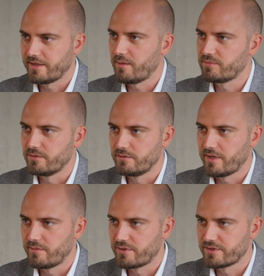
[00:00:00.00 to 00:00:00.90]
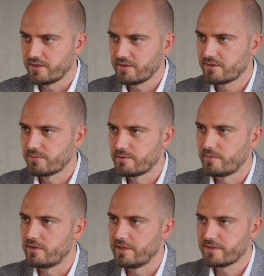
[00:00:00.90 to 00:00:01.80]
say up to 10% is what
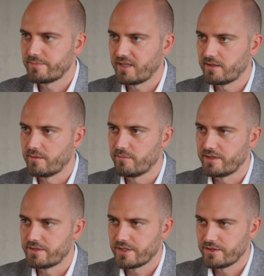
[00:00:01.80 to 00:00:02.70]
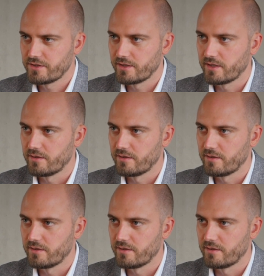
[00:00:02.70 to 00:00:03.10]
we're expecting by changing